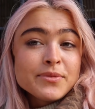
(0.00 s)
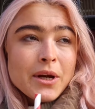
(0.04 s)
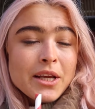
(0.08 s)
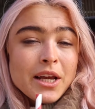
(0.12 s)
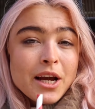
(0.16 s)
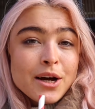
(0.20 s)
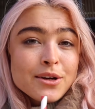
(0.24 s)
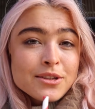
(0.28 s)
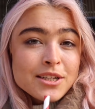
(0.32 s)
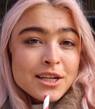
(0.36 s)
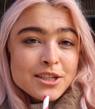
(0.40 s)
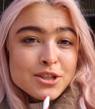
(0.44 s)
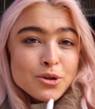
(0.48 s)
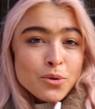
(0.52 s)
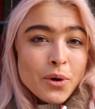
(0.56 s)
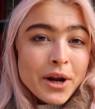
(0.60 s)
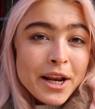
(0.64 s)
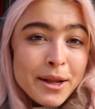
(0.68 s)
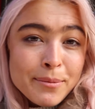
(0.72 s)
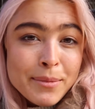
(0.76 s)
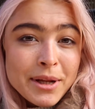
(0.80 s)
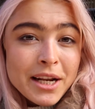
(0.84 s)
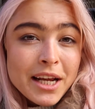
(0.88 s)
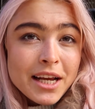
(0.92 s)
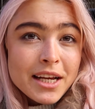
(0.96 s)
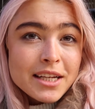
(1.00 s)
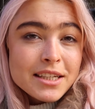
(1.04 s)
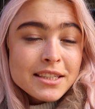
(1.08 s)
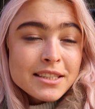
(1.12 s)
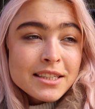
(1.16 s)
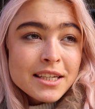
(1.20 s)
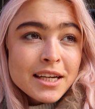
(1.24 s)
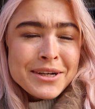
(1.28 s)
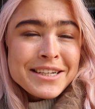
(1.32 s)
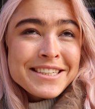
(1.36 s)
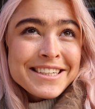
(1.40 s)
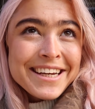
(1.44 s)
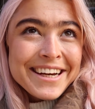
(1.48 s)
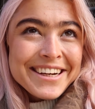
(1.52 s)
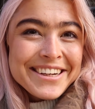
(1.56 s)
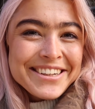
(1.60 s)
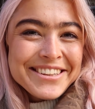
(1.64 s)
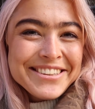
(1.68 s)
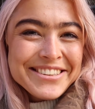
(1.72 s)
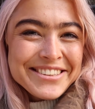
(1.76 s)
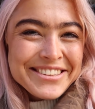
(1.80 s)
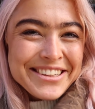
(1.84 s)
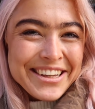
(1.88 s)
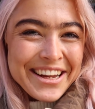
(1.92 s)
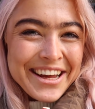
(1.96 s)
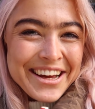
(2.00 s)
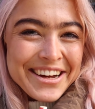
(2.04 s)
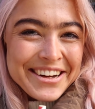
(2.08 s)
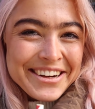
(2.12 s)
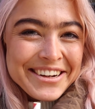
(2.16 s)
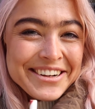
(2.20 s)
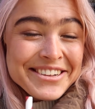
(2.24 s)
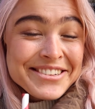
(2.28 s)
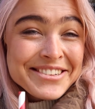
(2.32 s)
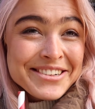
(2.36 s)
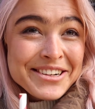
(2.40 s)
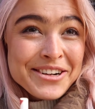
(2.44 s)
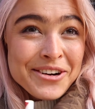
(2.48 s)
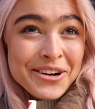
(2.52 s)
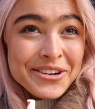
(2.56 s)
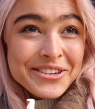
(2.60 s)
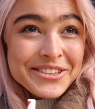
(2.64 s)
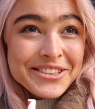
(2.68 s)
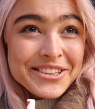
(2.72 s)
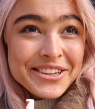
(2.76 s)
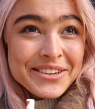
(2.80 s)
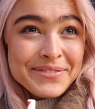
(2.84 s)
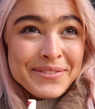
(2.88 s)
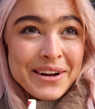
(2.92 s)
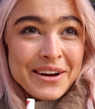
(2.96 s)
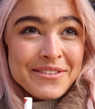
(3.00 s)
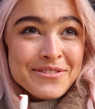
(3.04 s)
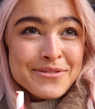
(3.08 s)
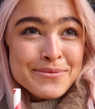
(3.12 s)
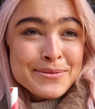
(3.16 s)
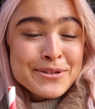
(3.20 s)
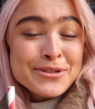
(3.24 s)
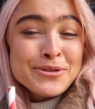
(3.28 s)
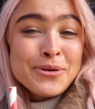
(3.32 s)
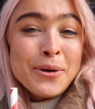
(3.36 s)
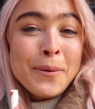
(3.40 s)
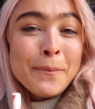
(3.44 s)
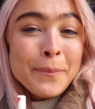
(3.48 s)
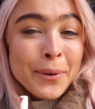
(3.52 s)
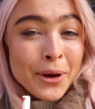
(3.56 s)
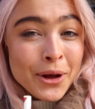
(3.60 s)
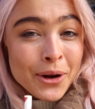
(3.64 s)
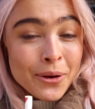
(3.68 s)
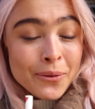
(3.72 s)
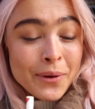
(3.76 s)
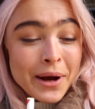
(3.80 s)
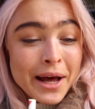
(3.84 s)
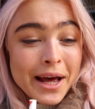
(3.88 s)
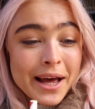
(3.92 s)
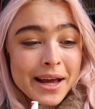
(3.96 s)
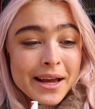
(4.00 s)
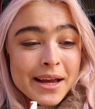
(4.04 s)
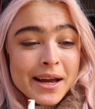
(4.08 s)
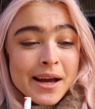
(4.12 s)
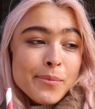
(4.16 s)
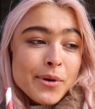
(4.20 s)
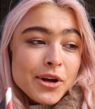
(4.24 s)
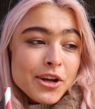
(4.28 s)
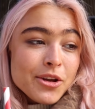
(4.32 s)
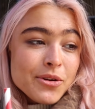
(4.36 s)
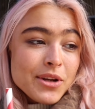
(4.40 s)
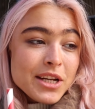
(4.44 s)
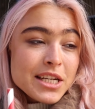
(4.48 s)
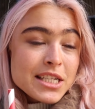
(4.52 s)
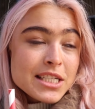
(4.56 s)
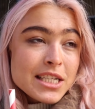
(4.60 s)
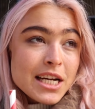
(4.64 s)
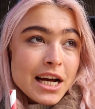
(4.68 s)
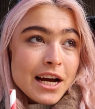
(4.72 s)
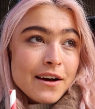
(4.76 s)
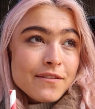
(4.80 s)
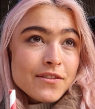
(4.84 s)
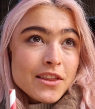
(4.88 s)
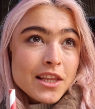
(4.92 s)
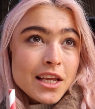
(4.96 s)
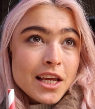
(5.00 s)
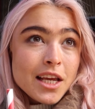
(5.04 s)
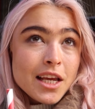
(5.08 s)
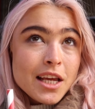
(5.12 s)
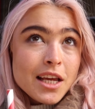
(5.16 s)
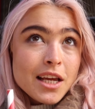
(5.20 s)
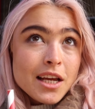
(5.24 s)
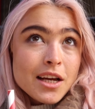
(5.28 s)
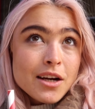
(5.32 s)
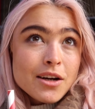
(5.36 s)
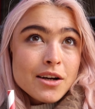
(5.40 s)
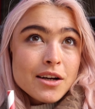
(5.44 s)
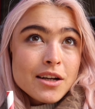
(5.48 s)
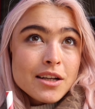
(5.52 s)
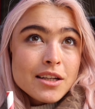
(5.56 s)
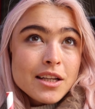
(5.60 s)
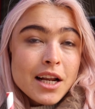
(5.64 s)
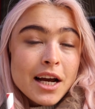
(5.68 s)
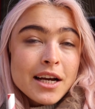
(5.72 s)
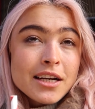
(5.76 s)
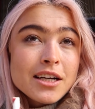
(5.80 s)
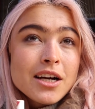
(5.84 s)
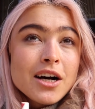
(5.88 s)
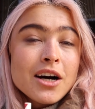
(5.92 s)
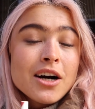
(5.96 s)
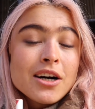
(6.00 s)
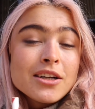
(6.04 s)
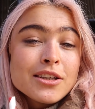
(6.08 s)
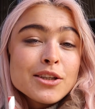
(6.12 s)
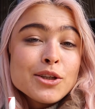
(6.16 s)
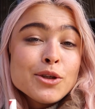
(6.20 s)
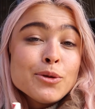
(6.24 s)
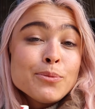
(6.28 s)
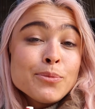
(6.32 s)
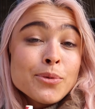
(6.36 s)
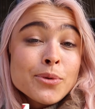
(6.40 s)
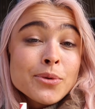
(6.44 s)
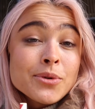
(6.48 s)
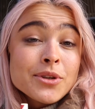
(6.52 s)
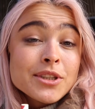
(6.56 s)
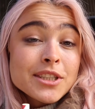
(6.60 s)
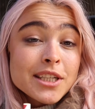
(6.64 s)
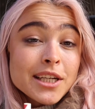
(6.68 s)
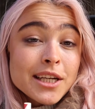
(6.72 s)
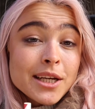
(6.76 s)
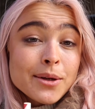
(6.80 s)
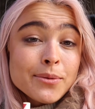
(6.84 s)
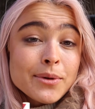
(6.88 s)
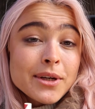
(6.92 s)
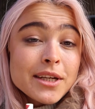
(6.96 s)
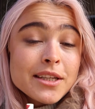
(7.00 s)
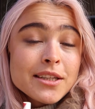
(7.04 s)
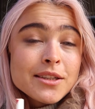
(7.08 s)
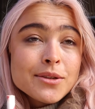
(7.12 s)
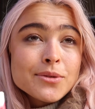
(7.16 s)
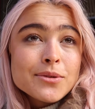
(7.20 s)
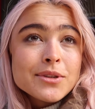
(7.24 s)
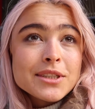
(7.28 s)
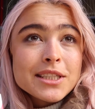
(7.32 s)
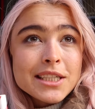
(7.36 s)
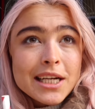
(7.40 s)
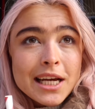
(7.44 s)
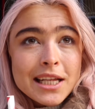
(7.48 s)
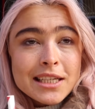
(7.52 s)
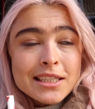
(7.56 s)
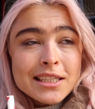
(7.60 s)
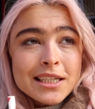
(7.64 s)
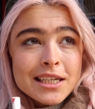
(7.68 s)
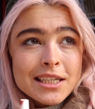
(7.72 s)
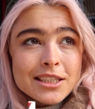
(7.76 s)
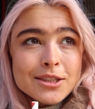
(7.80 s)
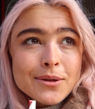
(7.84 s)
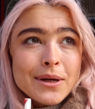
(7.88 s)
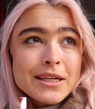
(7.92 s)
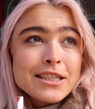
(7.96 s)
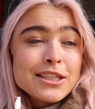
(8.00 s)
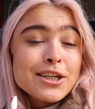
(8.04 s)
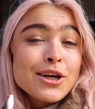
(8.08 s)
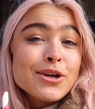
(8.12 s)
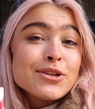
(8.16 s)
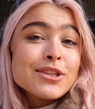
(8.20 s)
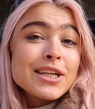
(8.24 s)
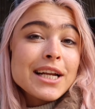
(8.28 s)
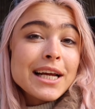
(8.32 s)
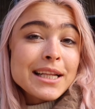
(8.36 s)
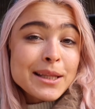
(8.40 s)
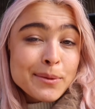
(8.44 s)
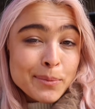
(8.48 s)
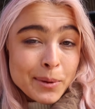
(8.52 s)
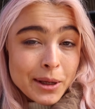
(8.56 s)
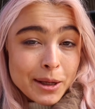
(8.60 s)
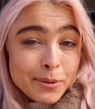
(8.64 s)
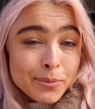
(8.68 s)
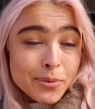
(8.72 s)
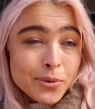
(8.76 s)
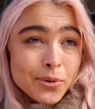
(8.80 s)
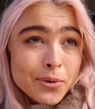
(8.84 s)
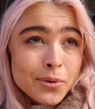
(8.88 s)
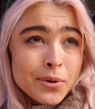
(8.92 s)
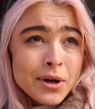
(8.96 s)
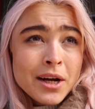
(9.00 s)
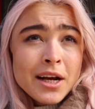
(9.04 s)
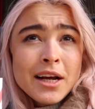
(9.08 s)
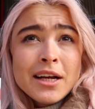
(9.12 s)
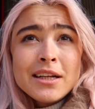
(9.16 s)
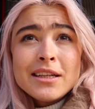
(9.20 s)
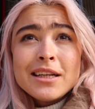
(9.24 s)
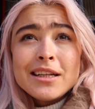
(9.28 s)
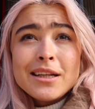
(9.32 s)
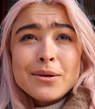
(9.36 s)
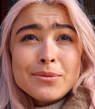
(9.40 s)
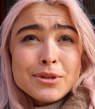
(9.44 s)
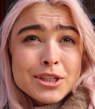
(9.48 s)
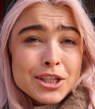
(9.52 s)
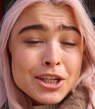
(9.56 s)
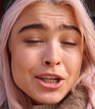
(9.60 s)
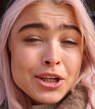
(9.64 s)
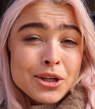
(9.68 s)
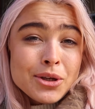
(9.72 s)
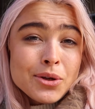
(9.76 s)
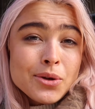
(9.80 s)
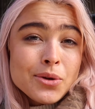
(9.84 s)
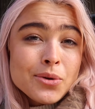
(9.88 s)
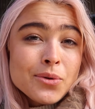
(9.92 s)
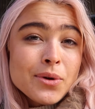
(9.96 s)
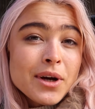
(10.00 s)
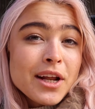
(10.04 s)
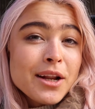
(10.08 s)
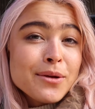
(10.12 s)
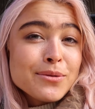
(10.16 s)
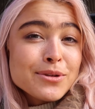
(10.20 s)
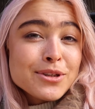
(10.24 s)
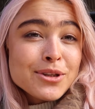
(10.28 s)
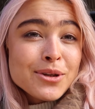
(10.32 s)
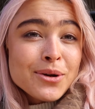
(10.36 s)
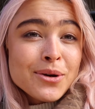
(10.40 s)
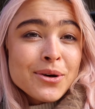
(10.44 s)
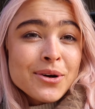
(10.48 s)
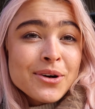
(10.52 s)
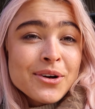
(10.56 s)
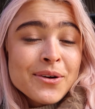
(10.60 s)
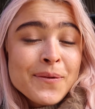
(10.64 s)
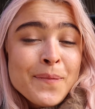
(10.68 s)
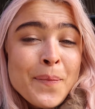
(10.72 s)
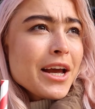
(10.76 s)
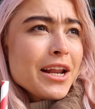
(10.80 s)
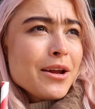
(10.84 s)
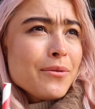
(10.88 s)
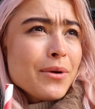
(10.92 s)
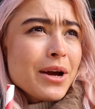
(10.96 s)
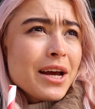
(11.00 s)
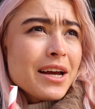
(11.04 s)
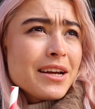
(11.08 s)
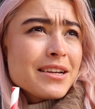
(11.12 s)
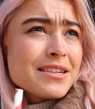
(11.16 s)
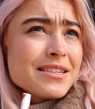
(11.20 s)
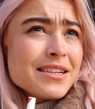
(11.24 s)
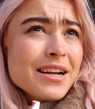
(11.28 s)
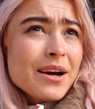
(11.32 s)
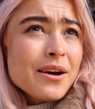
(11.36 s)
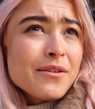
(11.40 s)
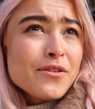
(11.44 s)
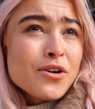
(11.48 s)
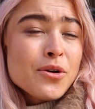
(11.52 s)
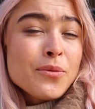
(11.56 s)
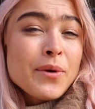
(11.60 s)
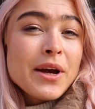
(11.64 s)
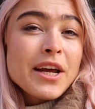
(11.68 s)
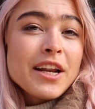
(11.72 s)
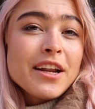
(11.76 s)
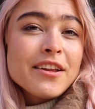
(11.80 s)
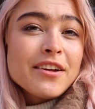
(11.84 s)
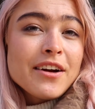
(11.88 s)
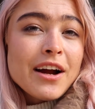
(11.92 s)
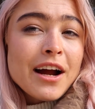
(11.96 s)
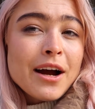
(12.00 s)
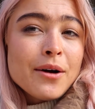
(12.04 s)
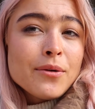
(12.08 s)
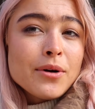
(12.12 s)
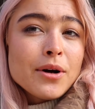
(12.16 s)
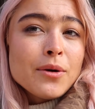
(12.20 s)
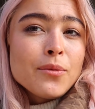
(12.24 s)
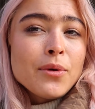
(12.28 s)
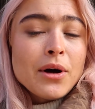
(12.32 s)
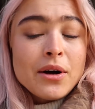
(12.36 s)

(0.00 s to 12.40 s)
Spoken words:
But yeah, I was like 20 seconds late. I literally got onto the platform and saw it pull away. But you needed to have the like card that you bought your ticket with in order to get the ticket. So I had to go to like the people, and there was a queue and it was long. Anyway, so now I've got to wait another hour.